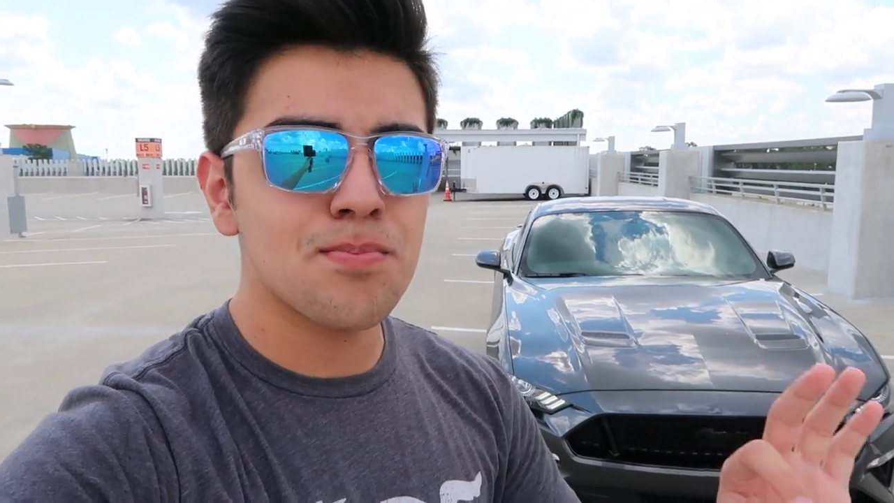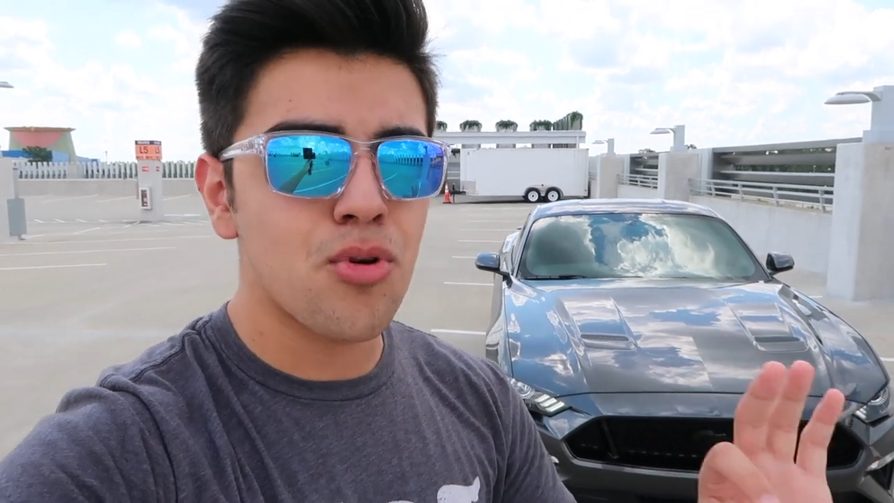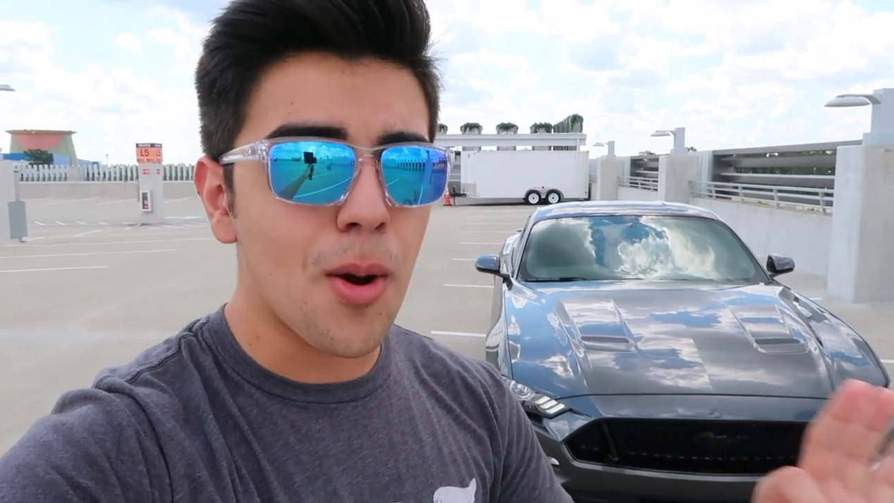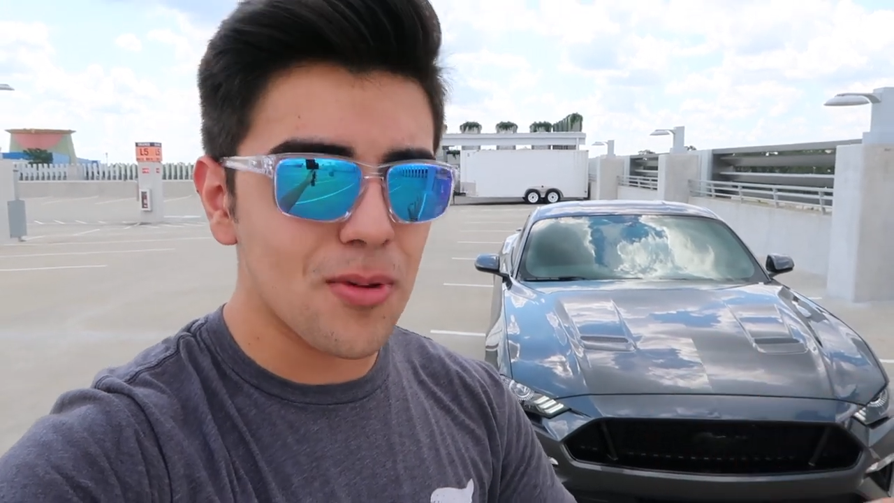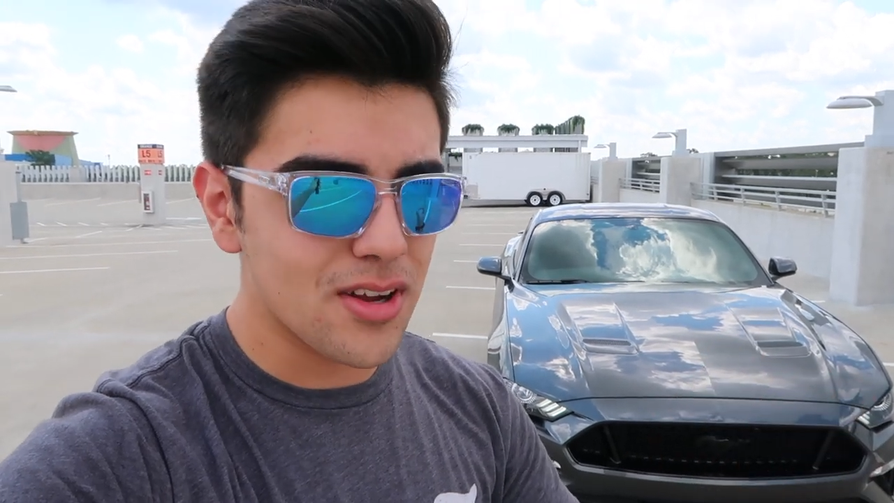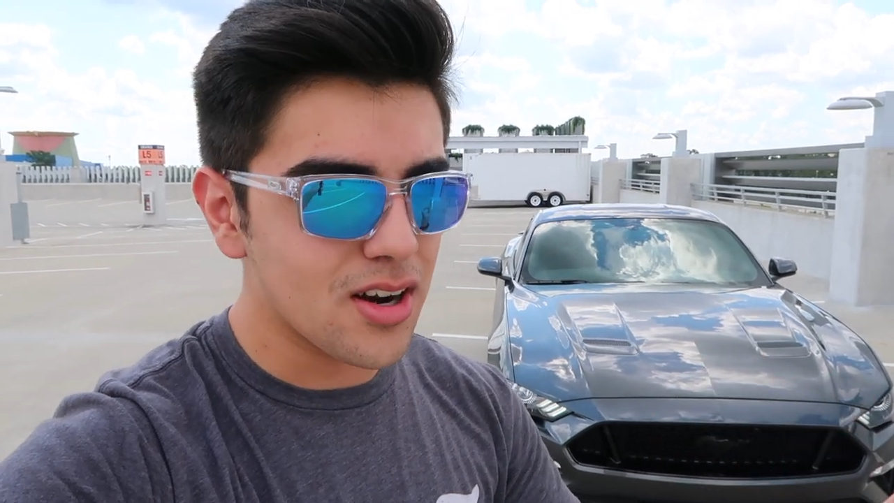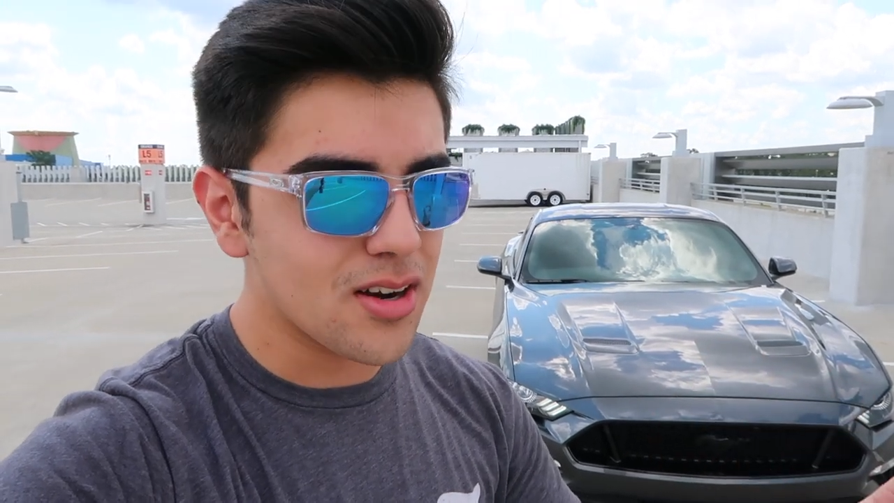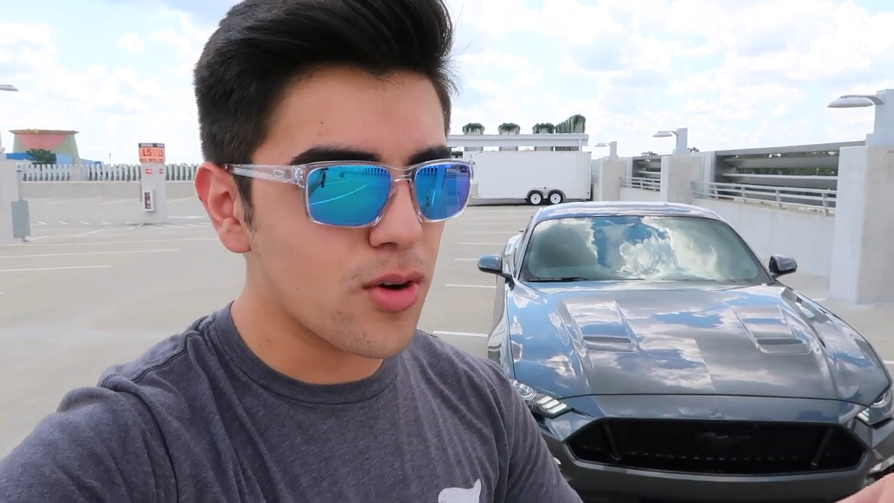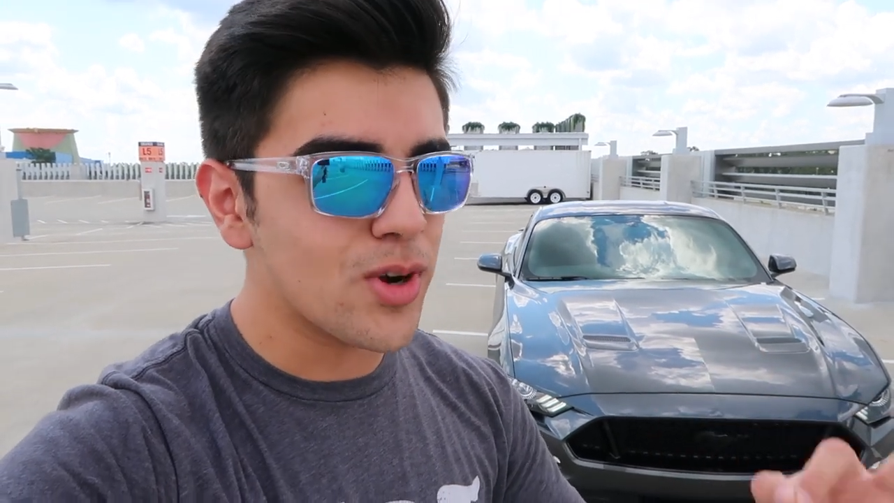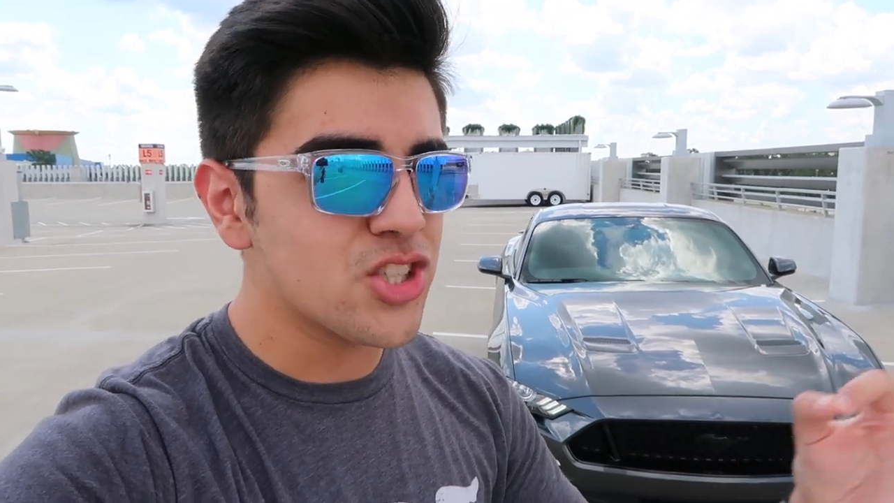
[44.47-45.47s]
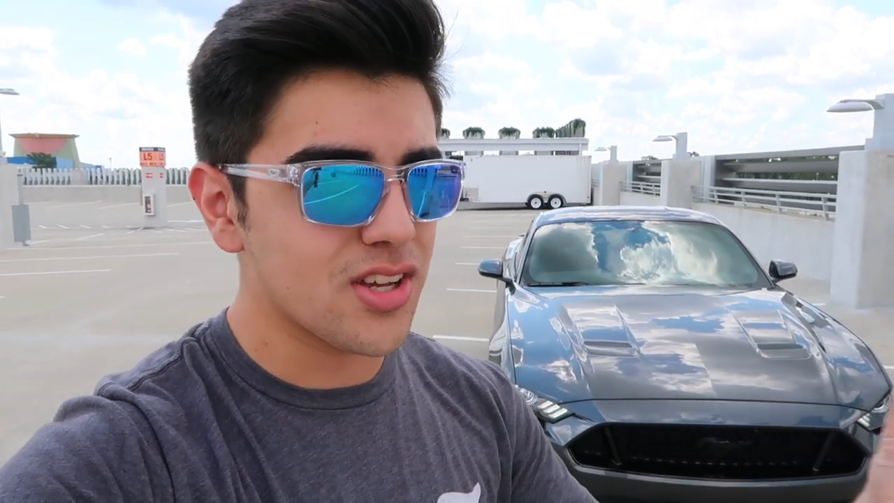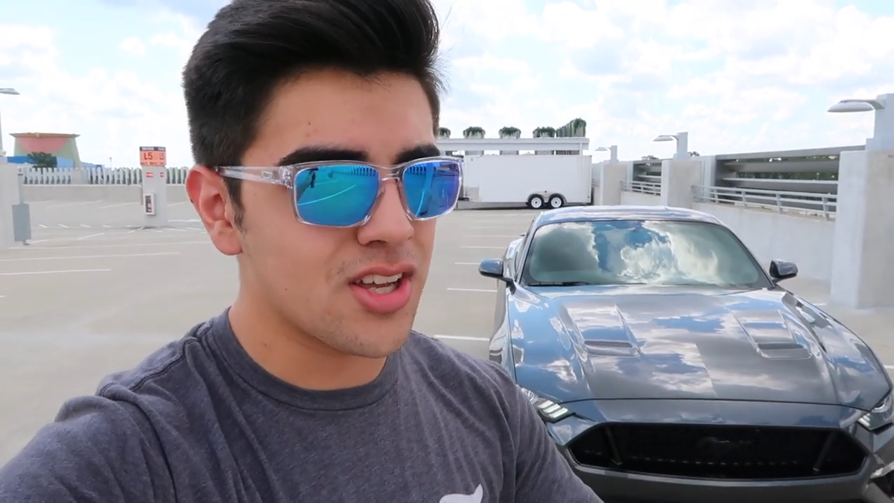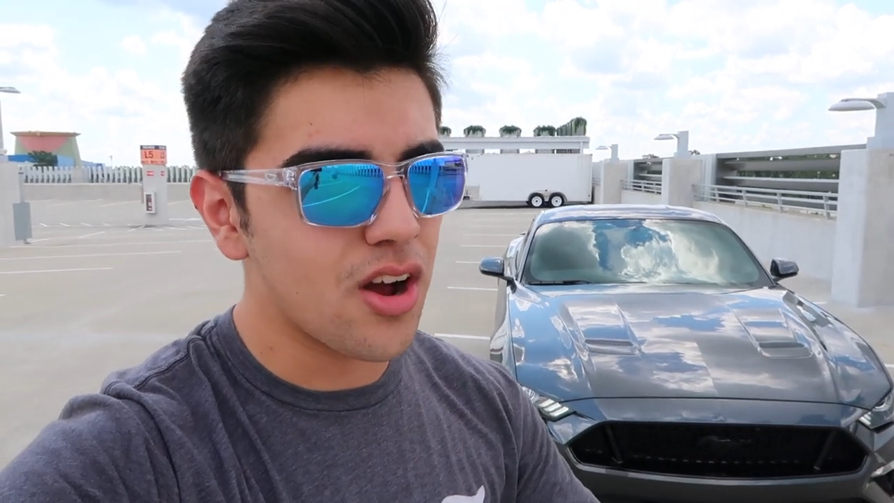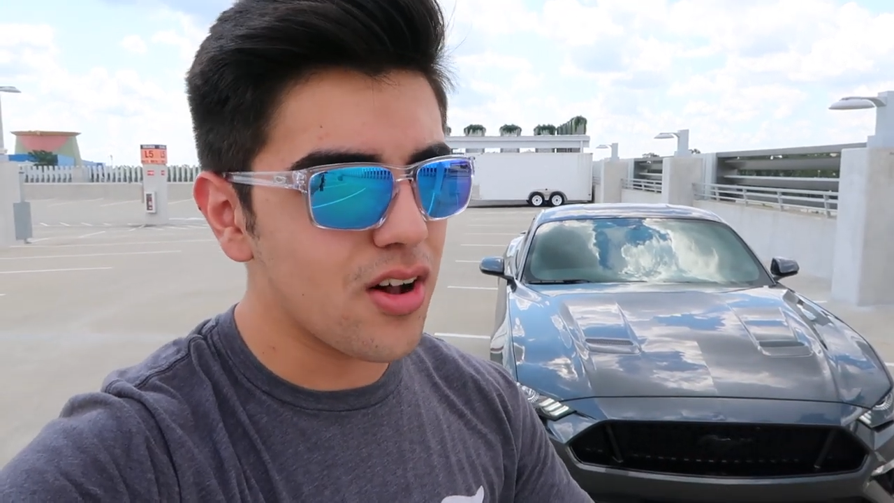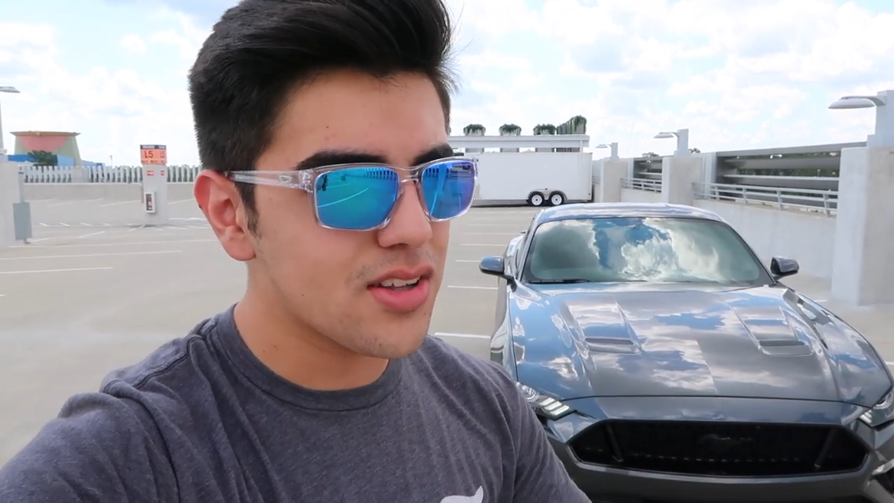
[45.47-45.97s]
properly, or originally
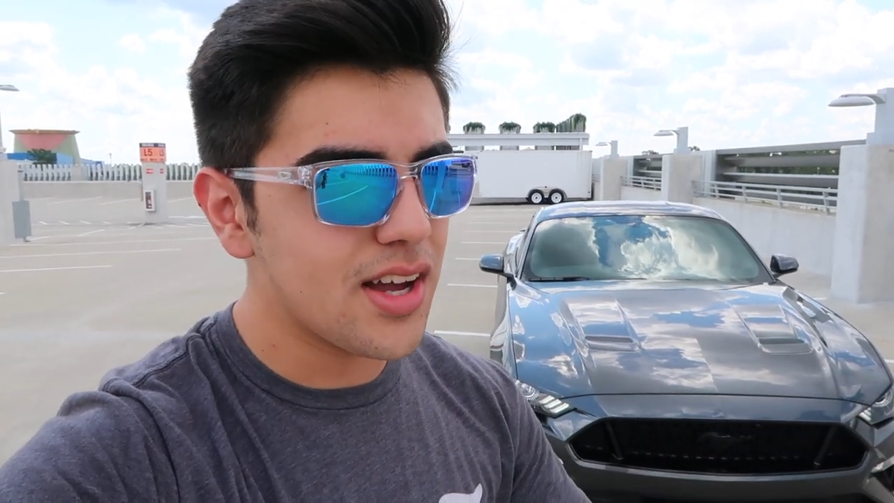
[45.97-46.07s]
called